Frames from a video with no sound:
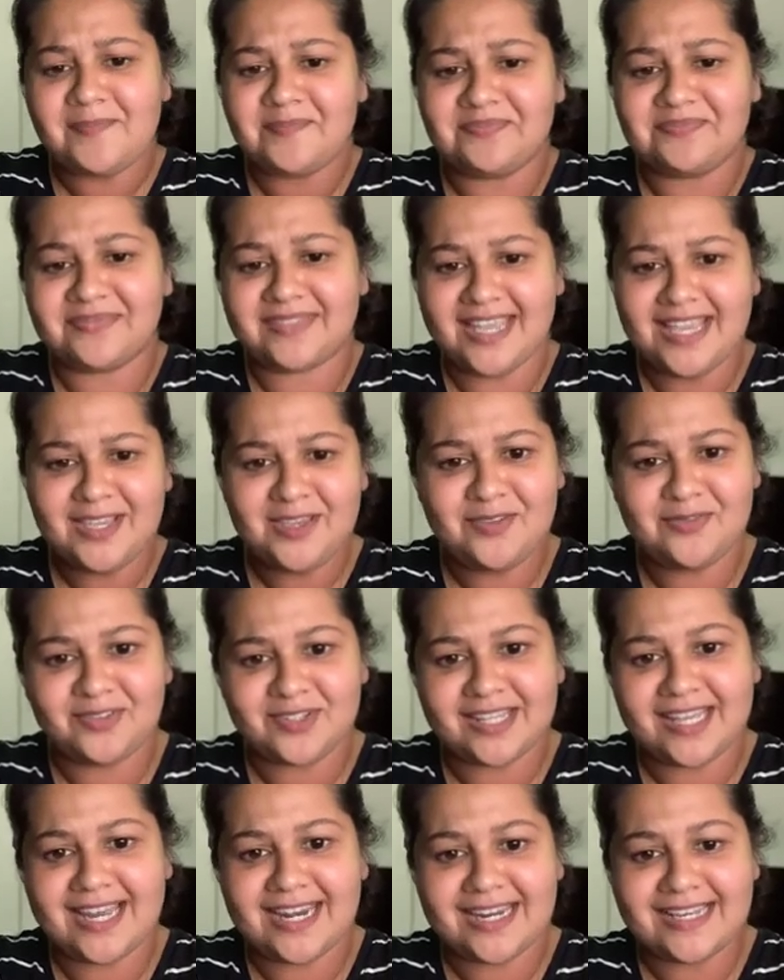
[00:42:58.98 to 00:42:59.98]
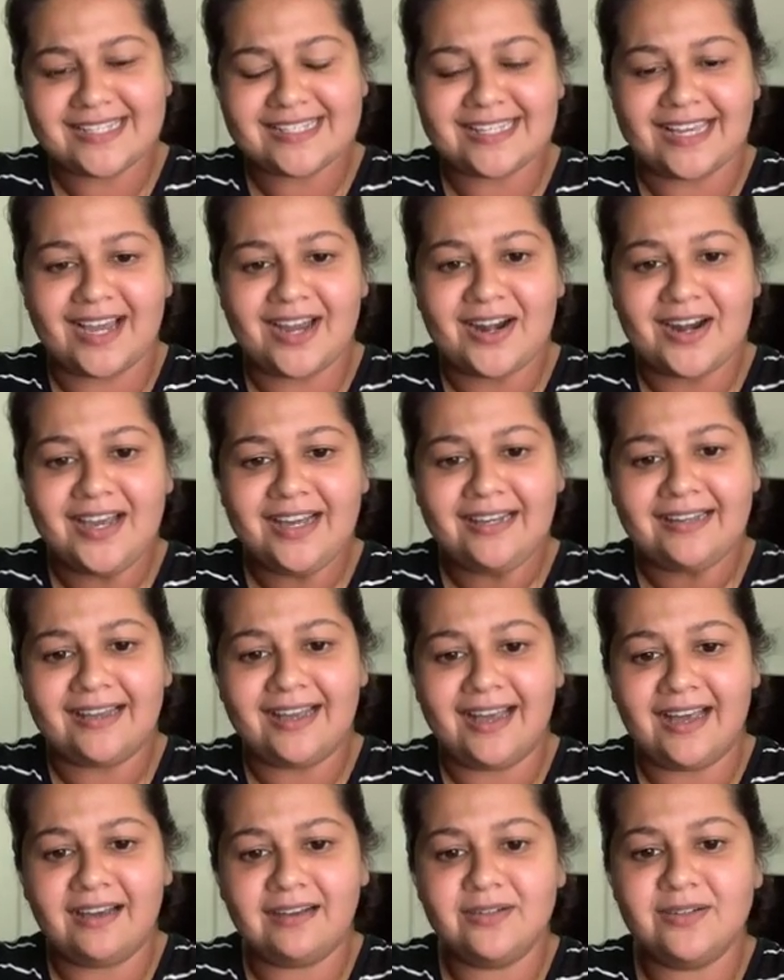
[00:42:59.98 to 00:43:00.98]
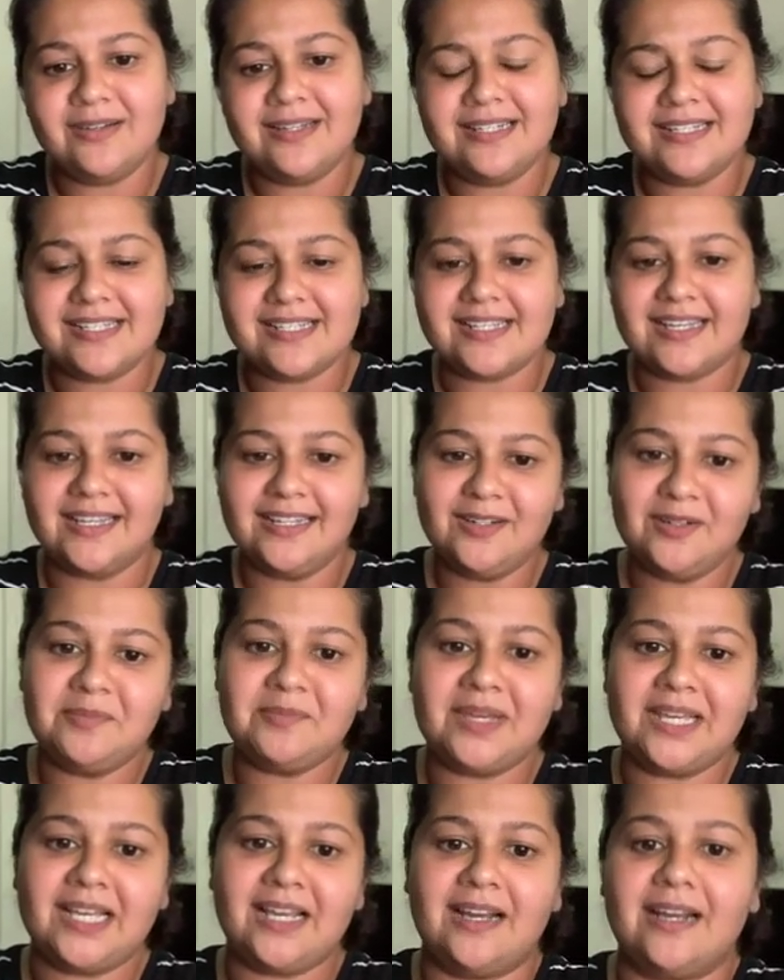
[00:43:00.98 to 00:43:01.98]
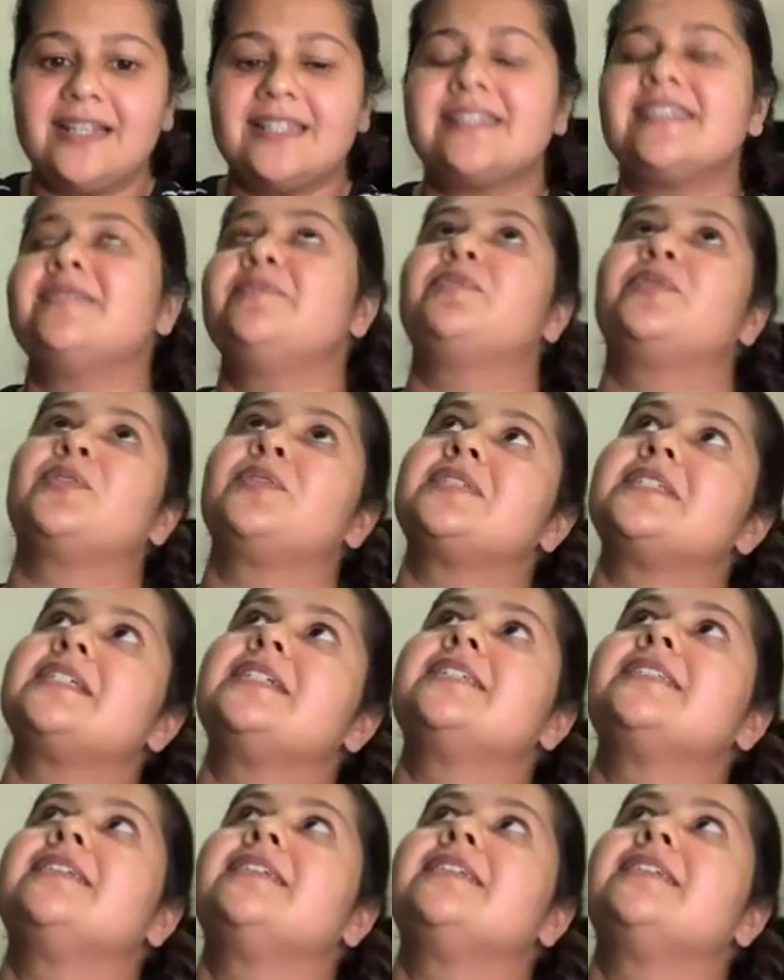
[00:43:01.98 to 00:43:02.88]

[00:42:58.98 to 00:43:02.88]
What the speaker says: thank you for that, Azara. How do I decide on my casting process?